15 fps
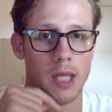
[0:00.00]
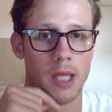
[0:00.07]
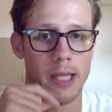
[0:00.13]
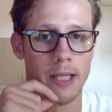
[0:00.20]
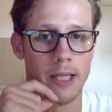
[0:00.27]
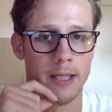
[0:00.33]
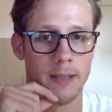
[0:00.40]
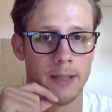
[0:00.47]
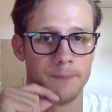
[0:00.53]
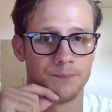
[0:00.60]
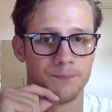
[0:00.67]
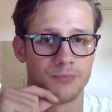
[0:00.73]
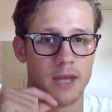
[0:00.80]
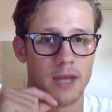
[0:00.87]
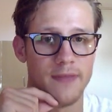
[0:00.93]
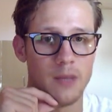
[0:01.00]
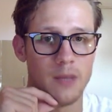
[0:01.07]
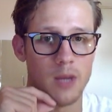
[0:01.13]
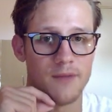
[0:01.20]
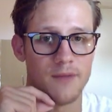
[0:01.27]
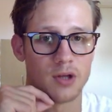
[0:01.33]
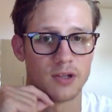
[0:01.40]
And then we
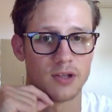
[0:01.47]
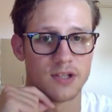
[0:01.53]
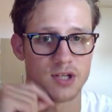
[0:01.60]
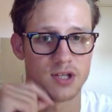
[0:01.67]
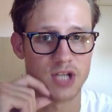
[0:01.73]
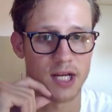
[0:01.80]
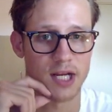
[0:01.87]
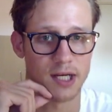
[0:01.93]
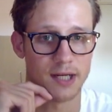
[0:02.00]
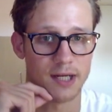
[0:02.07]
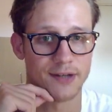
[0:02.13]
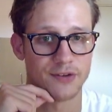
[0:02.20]
have the collision check in here.